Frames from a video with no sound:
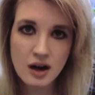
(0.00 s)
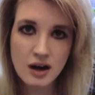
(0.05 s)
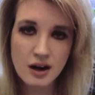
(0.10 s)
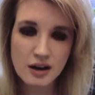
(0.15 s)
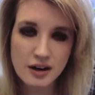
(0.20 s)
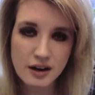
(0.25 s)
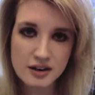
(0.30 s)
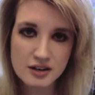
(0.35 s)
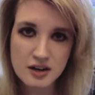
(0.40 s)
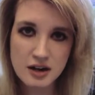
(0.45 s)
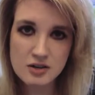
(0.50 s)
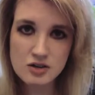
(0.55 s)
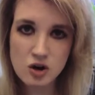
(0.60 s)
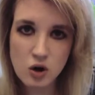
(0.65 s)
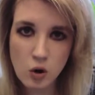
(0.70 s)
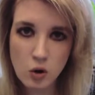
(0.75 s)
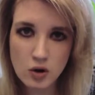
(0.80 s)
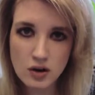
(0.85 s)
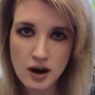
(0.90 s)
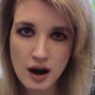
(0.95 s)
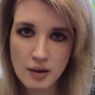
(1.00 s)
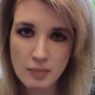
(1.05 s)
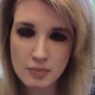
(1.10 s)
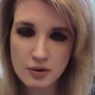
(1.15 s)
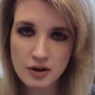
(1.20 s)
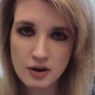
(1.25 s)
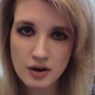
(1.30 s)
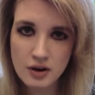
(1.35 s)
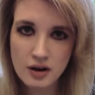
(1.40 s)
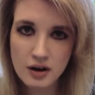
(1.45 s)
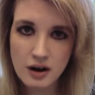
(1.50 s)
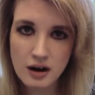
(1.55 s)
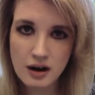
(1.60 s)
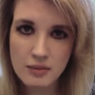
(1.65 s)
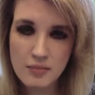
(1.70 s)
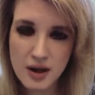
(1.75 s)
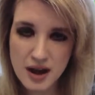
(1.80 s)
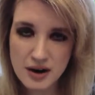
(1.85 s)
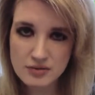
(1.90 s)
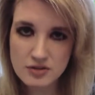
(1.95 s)
and doesn't hold up,
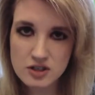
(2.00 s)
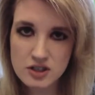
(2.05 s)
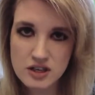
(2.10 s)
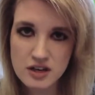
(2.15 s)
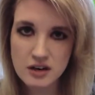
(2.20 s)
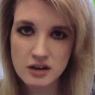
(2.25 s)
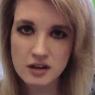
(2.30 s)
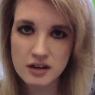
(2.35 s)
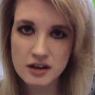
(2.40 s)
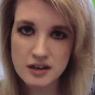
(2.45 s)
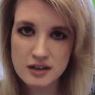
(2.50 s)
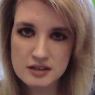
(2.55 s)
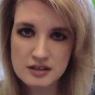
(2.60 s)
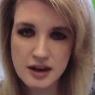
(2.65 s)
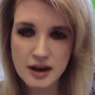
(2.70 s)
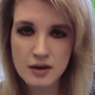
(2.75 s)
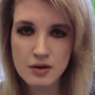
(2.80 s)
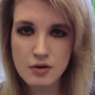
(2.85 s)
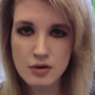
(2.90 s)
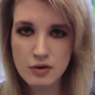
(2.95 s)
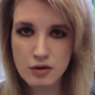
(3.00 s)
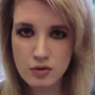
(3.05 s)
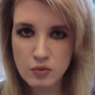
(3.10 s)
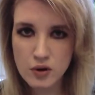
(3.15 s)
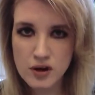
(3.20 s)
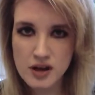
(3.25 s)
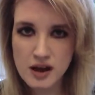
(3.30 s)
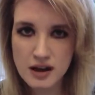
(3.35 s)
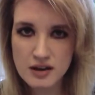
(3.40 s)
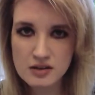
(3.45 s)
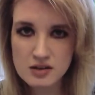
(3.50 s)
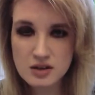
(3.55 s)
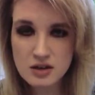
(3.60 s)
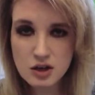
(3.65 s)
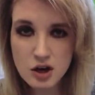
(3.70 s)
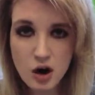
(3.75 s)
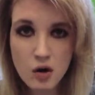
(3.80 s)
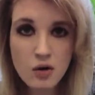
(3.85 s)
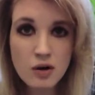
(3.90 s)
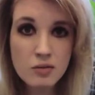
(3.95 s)
Man of Steel in its second or third weekends, and
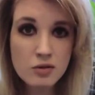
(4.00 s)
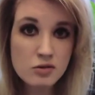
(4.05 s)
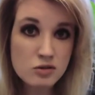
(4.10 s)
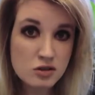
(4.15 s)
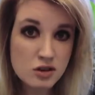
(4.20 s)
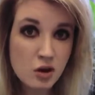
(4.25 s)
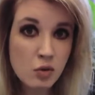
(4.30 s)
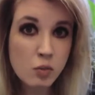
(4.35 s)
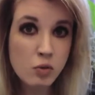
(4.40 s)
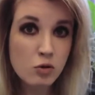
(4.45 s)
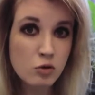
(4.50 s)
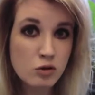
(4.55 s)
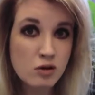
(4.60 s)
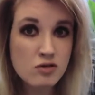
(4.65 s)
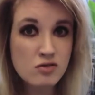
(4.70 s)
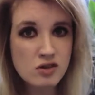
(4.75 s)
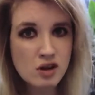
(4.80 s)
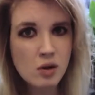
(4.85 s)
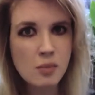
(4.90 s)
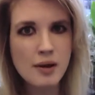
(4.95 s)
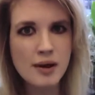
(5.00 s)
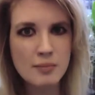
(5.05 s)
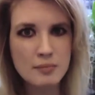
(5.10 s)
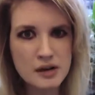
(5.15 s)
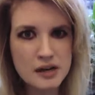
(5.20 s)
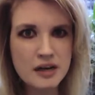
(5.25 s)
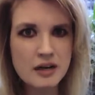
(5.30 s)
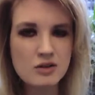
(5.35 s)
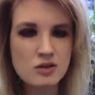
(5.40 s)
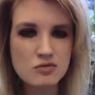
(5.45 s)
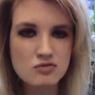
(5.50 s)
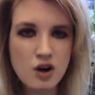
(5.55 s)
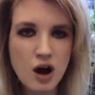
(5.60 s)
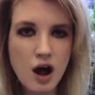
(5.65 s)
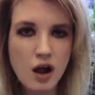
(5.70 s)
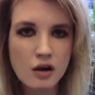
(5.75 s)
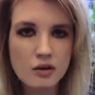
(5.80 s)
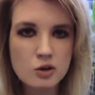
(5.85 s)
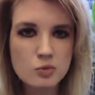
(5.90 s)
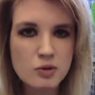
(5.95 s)
it will still make millions of
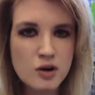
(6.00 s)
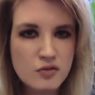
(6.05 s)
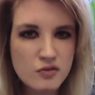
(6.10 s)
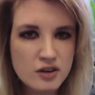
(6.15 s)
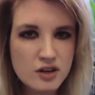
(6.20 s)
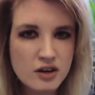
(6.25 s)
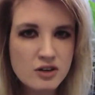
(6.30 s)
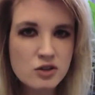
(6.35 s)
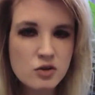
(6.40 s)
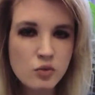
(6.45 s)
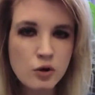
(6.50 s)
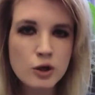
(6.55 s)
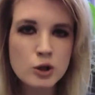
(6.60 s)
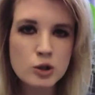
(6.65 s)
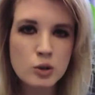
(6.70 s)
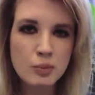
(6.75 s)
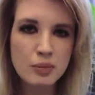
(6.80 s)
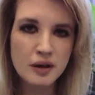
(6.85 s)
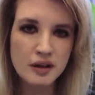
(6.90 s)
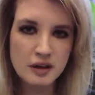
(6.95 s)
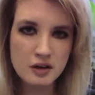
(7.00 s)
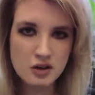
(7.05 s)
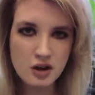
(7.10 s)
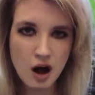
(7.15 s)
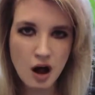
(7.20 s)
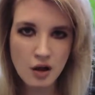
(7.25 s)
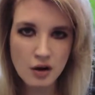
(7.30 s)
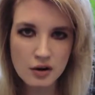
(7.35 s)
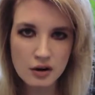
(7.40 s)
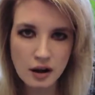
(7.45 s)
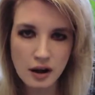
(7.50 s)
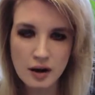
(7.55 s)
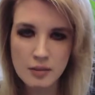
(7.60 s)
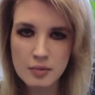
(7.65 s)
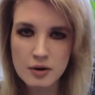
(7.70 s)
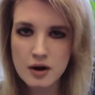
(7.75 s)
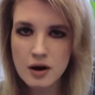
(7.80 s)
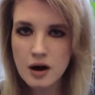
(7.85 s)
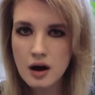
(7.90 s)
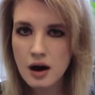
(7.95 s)
dollars, but if it doesn't reach the $1 billion
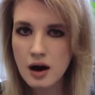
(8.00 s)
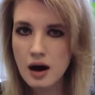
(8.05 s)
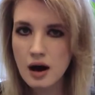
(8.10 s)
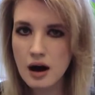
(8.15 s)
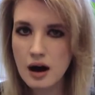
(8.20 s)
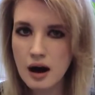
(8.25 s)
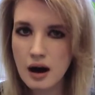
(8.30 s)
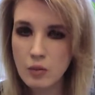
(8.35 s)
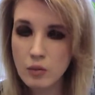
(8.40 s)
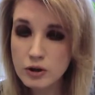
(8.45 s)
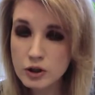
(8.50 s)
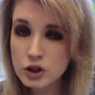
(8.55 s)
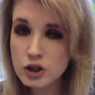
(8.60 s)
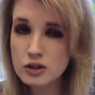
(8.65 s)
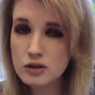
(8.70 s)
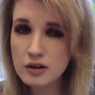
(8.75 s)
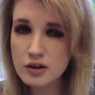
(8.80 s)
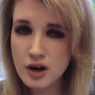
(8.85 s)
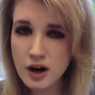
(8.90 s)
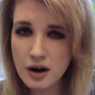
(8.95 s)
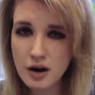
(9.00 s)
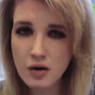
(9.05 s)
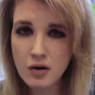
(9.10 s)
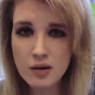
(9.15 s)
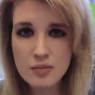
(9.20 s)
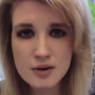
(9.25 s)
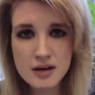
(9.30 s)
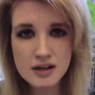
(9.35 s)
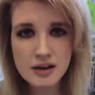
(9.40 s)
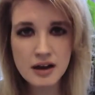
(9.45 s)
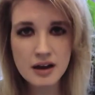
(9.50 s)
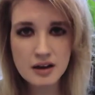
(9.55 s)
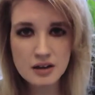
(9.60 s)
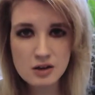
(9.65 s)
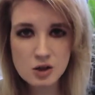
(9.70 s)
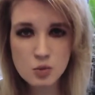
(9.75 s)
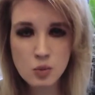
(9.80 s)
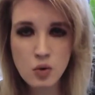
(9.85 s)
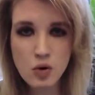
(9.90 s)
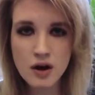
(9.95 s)
club, which like at
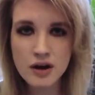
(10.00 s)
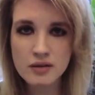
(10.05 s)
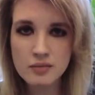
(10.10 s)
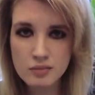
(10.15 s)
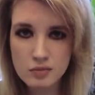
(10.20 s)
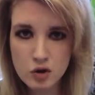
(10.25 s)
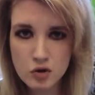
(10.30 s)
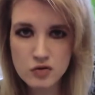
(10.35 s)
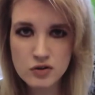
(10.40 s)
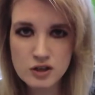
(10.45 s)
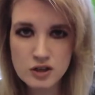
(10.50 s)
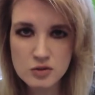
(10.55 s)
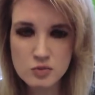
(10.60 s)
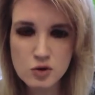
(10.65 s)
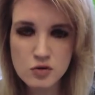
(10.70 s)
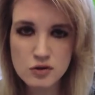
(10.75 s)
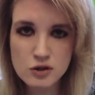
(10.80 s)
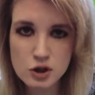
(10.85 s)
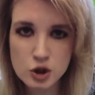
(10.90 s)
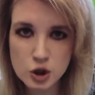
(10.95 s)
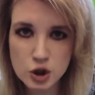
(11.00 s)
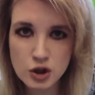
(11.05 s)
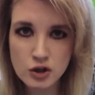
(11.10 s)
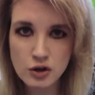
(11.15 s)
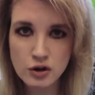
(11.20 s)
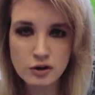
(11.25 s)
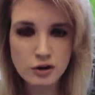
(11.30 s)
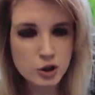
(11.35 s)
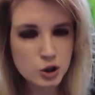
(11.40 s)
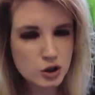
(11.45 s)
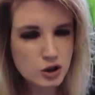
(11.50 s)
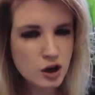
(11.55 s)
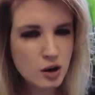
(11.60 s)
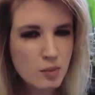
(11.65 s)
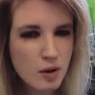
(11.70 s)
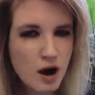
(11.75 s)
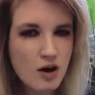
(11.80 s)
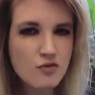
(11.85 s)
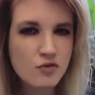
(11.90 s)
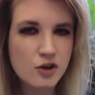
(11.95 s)
this point, these movies it should
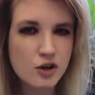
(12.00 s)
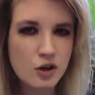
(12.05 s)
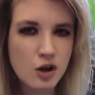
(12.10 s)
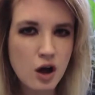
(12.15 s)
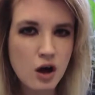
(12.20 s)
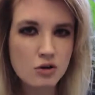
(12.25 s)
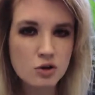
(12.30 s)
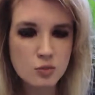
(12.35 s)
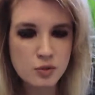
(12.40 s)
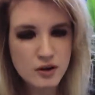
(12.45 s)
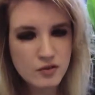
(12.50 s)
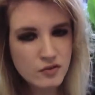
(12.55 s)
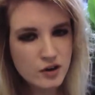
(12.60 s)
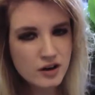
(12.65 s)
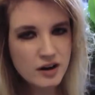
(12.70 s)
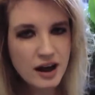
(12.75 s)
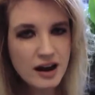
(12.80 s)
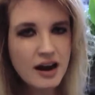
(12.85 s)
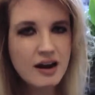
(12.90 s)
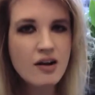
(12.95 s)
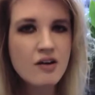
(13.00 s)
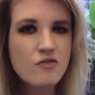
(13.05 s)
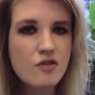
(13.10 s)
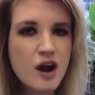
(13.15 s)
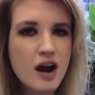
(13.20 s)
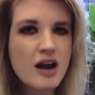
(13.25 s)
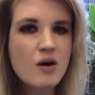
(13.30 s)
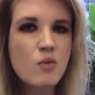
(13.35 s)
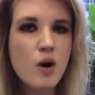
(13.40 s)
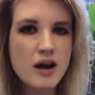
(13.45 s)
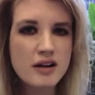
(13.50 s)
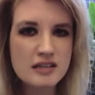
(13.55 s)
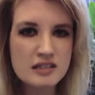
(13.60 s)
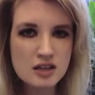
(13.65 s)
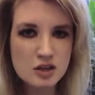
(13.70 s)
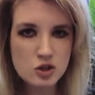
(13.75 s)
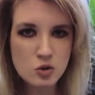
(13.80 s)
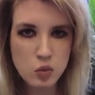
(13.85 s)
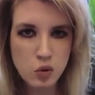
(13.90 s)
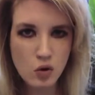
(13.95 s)
come awfully close. But if in any way
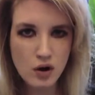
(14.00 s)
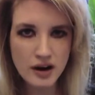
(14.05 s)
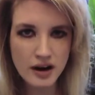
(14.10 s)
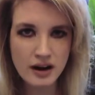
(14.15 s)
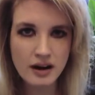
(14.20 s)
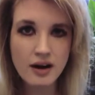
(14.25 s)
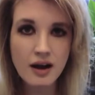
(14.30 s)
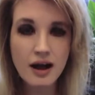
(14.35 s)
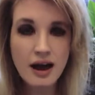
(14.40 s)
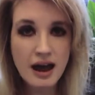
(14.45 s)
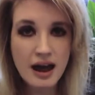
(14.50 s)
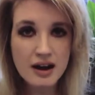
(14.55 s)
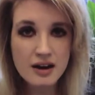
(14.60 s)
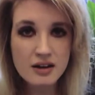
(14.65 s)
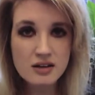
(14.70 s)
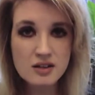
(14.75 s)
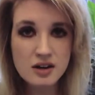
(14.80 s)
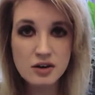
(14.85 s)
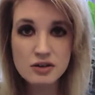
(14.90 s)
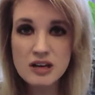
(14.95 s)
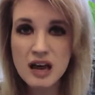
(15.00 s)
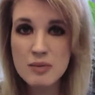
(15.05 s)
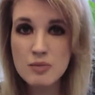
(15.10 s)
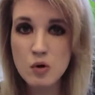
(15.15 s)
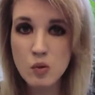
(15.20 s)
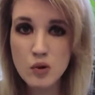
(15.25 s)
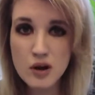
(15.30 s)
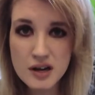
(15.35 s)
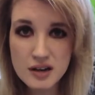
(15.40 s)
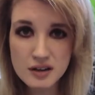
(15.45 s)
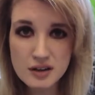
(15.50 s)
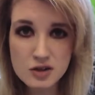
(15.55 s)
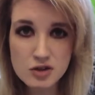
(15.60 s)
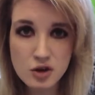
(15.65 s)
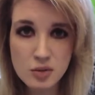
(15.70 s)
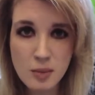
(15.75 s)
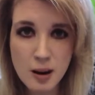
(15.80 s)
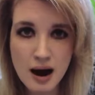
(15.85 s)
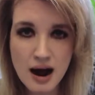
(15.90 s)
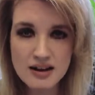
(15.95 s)
it's disappointing, and as Entertainment Weekly
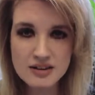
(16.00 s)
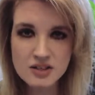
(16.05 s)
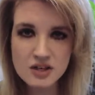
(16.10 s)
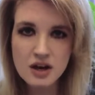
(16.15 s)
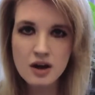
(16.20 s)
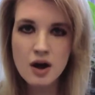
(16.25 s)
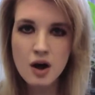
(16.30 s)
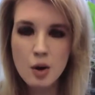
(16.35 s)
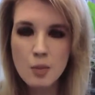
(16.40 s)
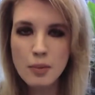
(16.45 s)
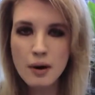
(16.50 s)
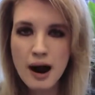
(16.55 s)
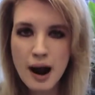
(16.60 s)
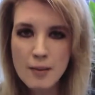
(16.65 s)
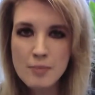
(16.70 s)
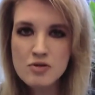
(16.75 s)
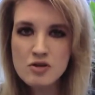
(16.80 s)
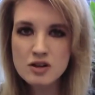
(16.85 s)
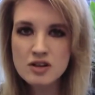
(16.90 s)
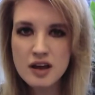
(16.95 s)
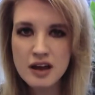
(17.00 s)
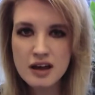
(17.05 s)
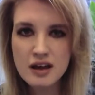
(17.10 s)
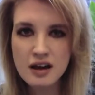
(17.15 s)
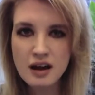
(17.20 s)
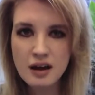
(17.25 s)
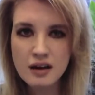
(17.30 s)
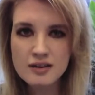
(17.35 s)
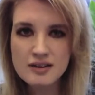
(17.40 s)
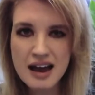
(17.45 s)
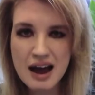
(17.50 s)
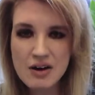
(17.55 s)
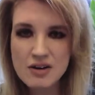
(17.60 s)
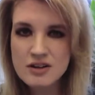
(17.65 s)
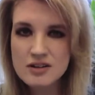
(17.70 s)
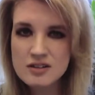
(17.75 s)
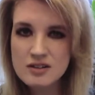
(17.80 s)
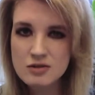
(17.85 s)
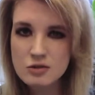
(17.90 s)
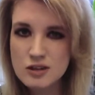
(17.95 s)
surmised, perhaps they'll take a
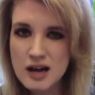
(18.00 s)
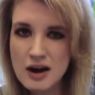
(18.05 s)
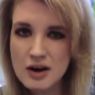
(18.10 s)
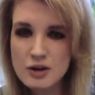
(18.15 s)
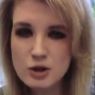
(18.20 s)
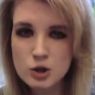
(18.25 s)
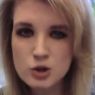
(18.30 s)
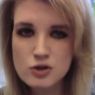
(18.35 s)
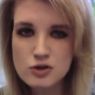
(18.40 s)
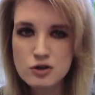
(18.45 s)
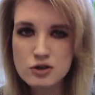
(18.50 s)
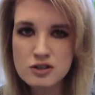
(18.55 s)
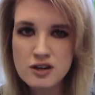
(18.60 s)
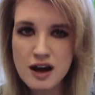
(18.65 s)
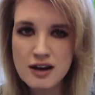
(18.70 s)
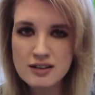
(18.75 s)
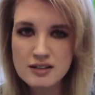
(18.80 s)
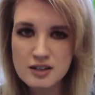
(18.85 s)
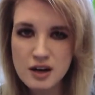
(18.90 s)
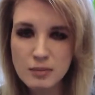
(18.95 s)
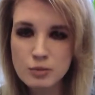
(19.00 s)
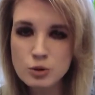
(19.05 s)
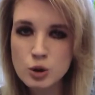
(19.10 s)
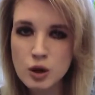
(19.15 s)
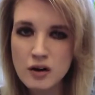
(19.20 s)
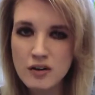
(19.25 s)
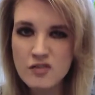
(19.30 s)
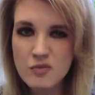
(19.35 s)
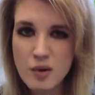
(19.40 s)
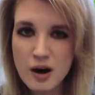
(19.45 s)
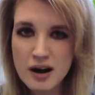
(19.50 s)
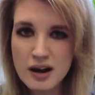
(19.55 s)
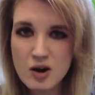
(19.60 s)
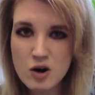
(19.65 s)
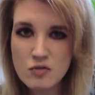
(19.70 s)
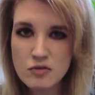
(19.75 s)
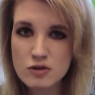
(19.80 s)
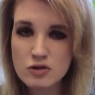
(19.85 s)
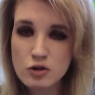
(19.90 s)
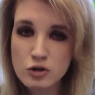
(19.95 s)
Downey Jr.-sized dump truck of money
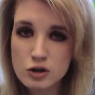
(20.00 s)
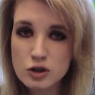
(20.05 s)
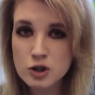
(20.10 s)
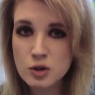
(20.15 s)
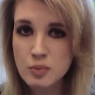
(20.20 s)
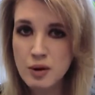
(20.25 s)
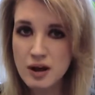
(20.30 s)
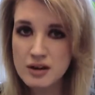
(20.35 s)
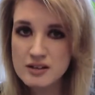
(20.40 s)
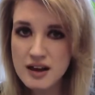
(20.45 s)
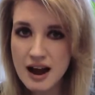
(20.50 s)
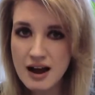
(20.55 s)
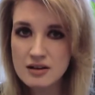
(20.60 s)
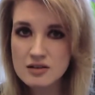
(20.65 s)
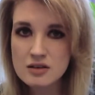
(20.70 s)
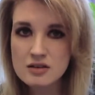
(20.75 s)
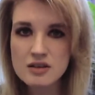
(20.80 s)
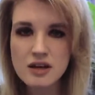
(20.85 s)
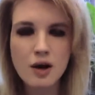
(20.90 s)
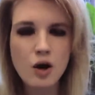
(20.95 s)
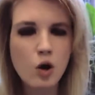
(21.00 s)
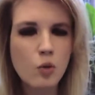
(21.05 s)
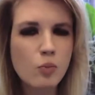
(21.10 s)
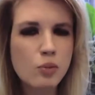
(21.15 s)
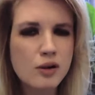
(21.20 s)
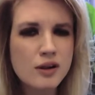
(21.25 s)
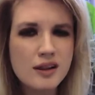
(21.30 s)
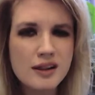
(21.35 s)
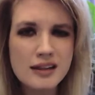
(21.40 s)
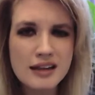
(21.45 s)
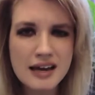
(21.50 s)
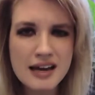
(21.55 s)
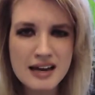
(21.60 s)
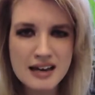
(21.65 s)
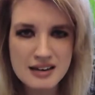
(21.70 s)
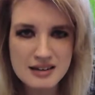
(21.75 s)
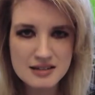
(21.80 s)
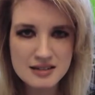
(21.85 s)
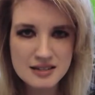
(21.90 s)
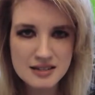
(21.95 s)
over to Christian Bale's house and say, oh,
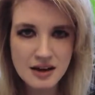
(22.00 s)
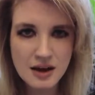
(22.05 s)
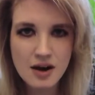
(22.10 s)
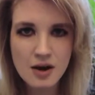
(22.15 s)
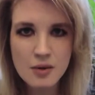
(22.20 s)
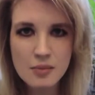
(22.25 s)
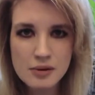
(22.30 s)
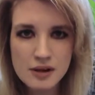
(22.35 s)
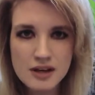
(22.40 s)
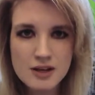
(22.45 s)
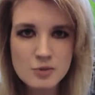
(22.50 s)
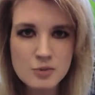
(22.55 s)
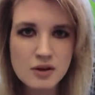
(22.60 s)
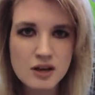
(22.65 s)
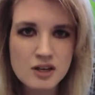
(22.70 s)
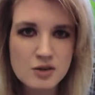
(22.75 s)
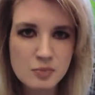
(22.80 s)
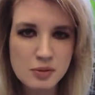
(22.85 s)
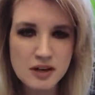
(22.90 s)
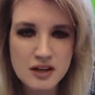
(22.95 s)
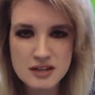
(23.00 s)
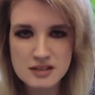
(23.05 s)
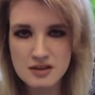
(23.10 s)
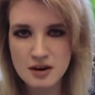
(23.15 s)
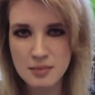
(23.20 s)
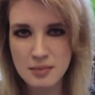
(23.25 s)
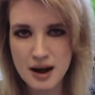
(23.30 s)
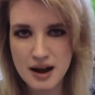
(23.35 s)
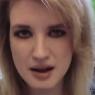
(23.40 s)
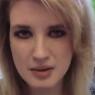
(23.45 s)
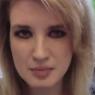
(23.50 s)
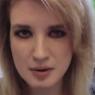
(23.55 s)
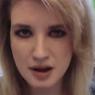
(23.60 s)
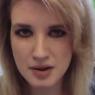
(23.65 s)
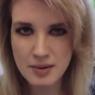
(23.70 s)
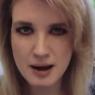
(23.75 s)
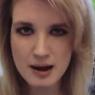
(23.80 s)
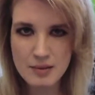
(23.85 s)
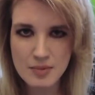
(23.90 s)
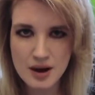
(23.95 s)
please, please, please, please come back and
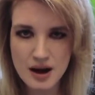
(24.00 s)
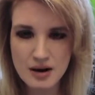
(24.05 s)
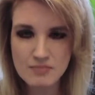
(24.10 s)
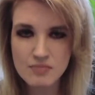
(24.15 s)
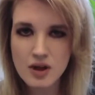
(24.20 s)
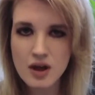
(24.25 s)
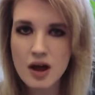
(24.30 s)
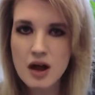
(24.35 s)
play Batman.